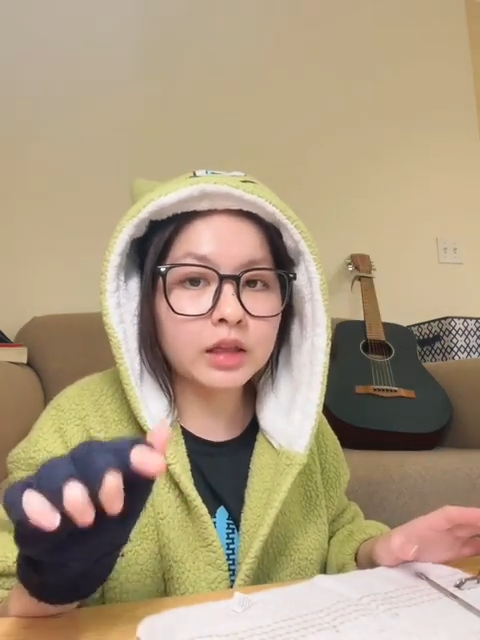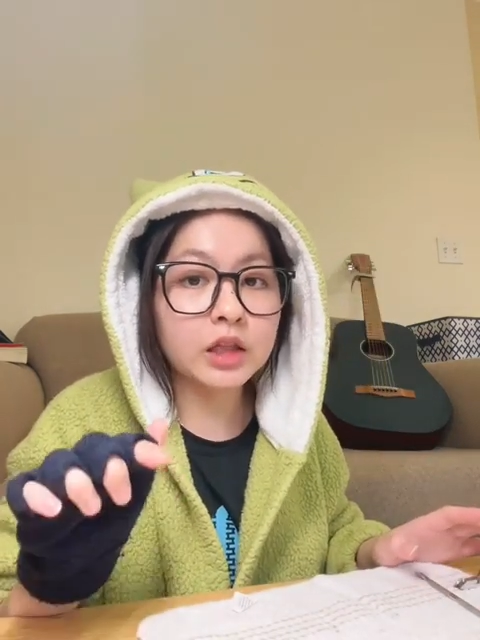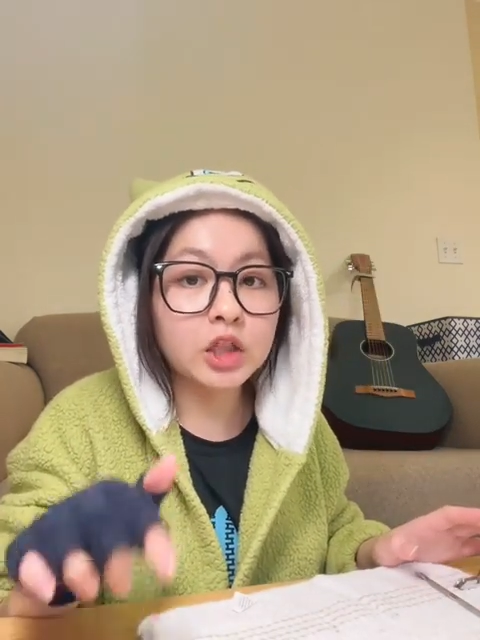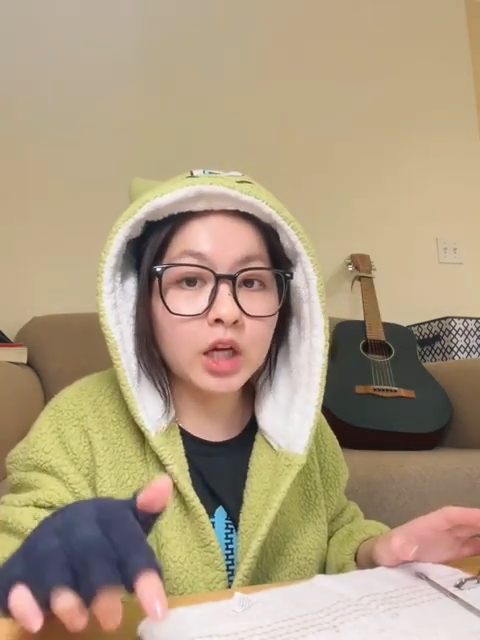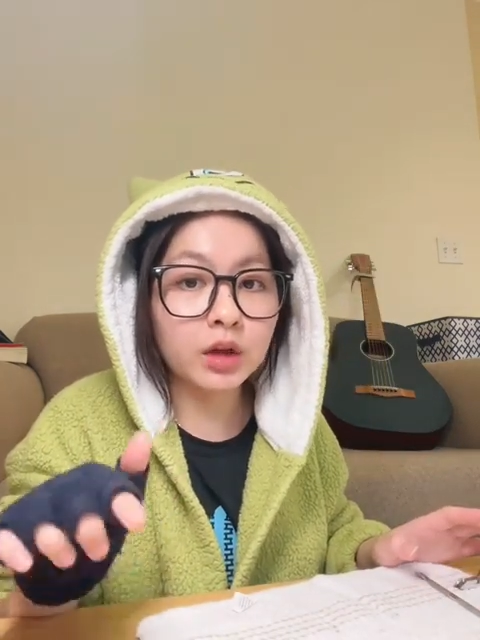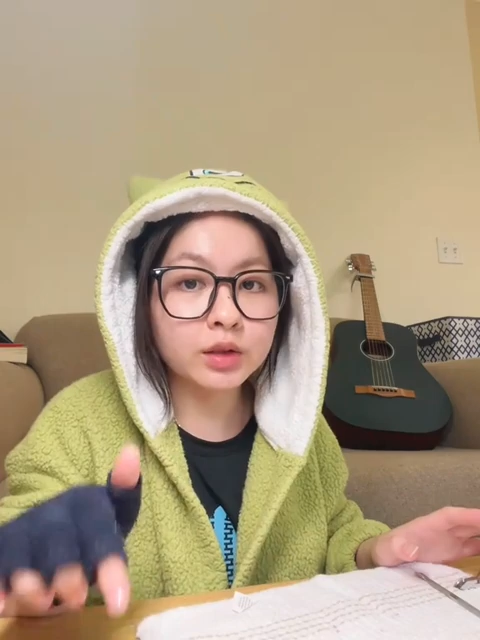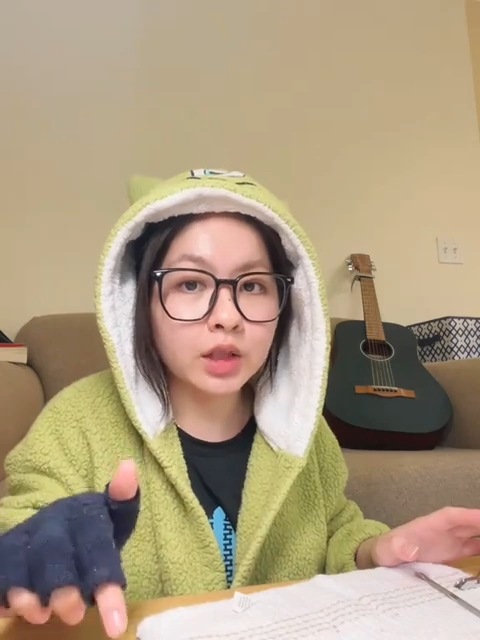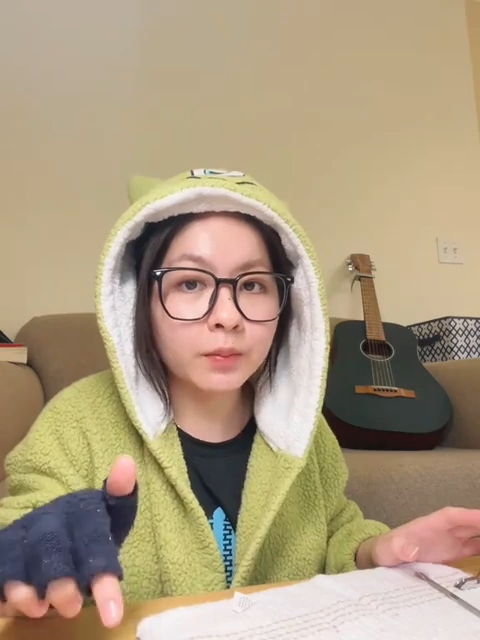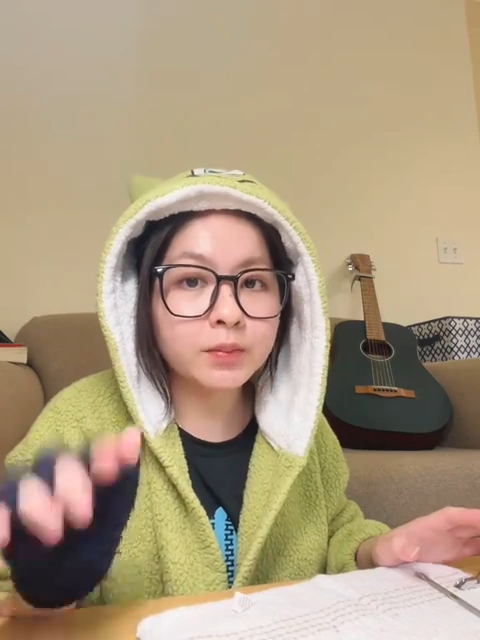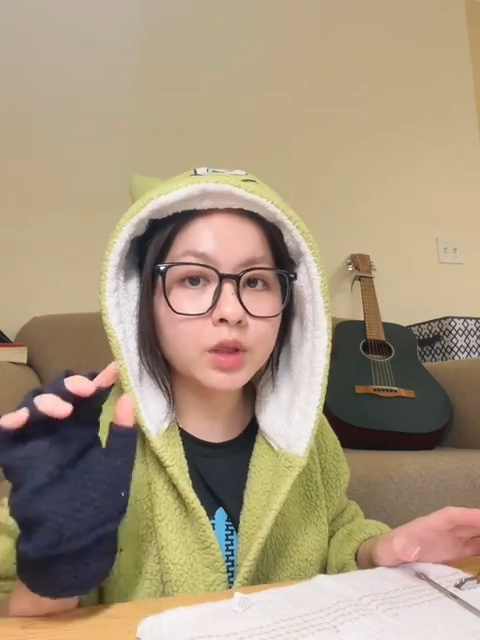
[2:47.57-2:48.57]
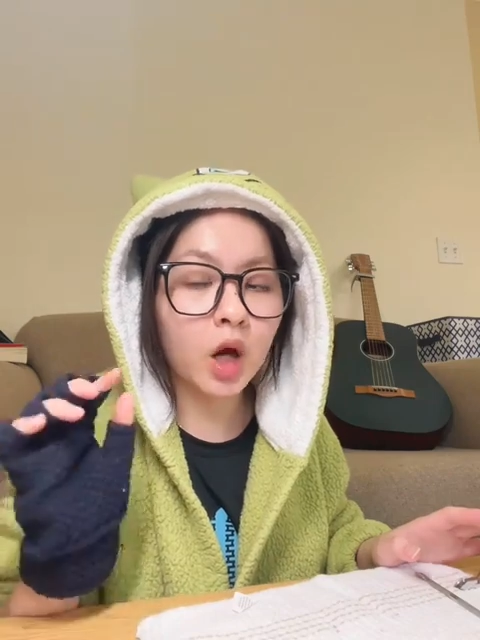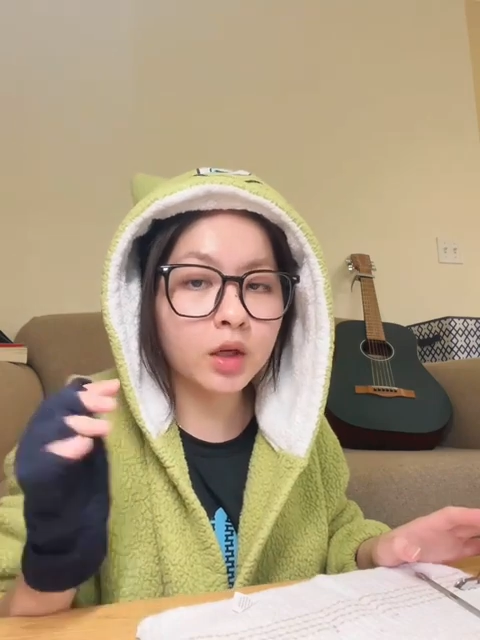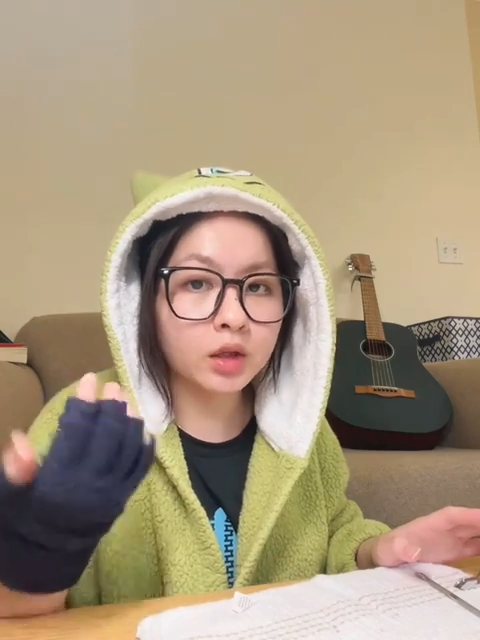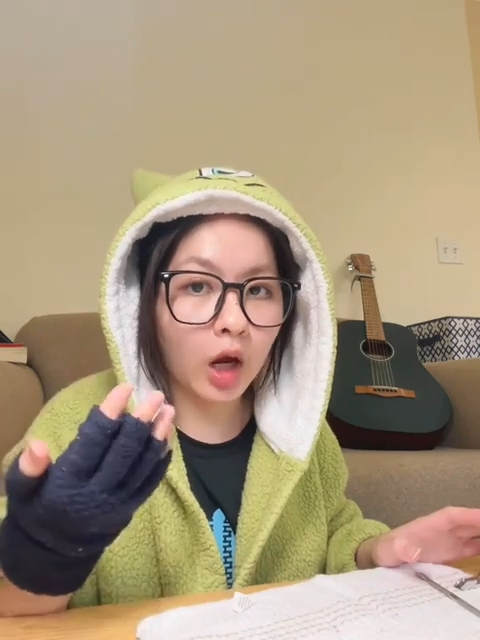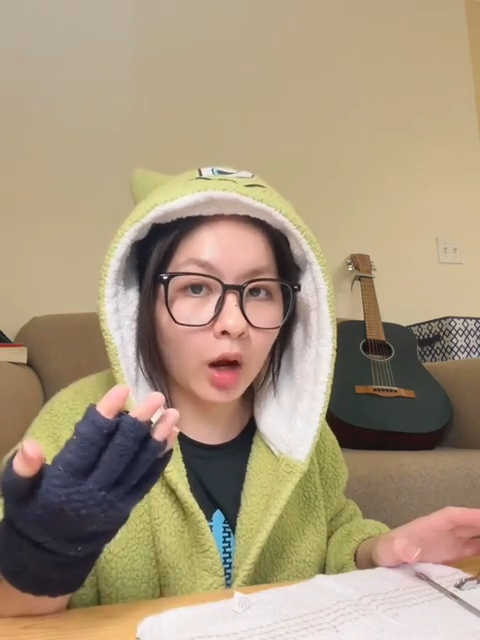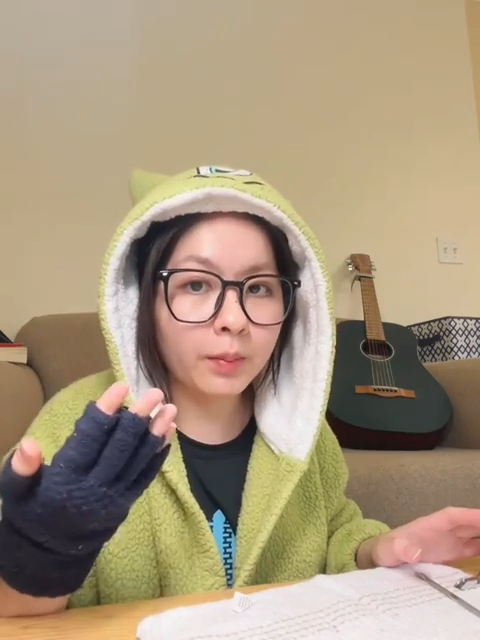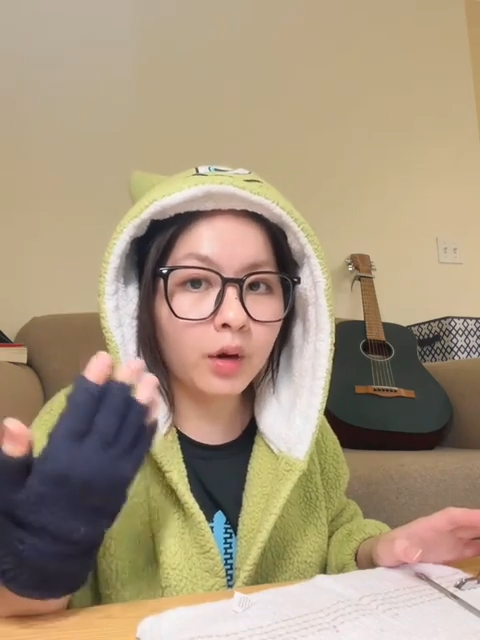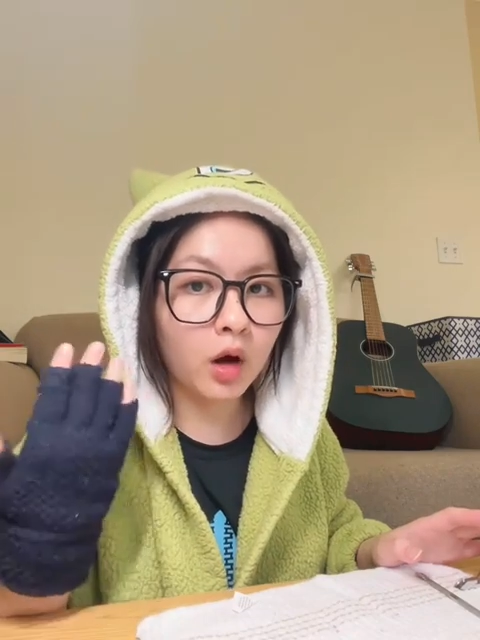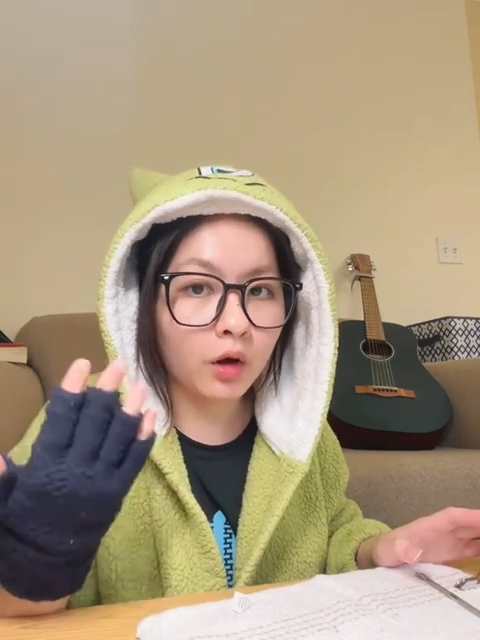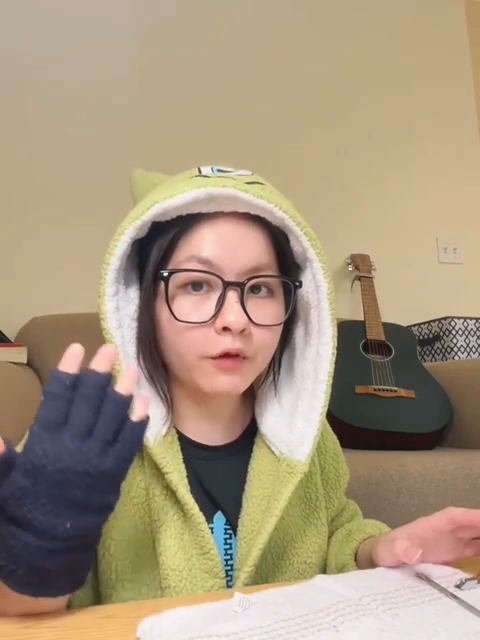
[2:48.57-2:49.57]
the gel tips on top
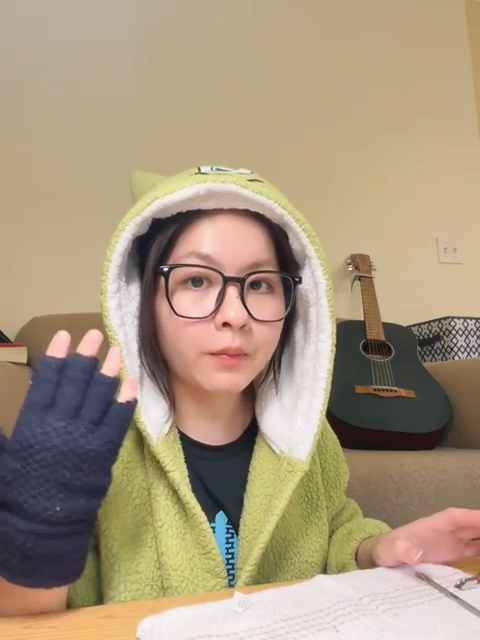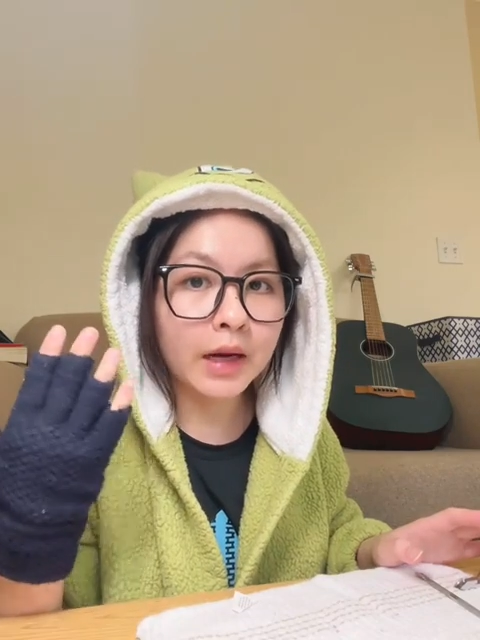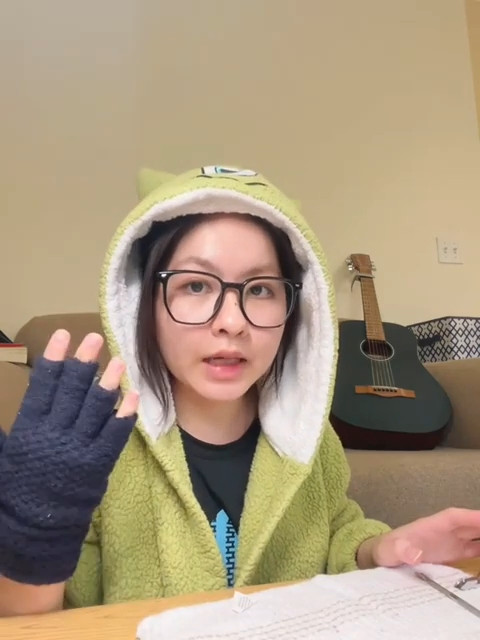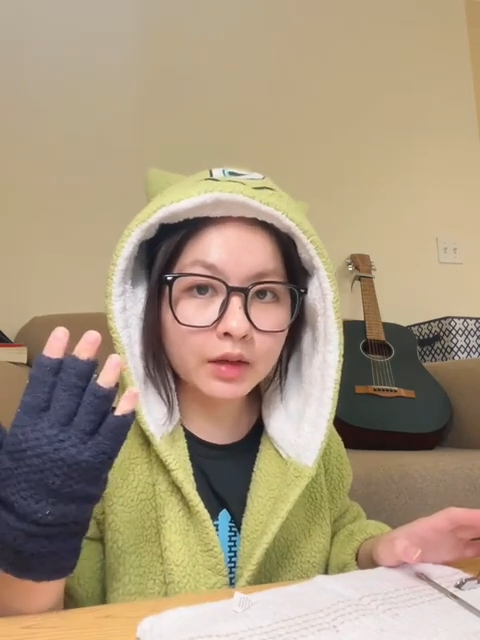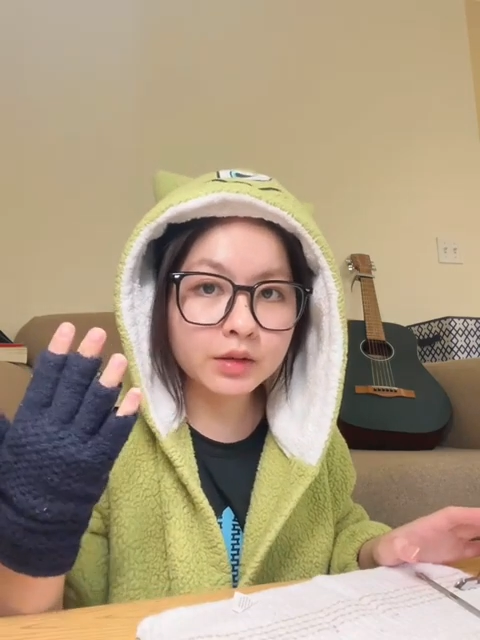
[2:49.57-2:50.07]
of my nails.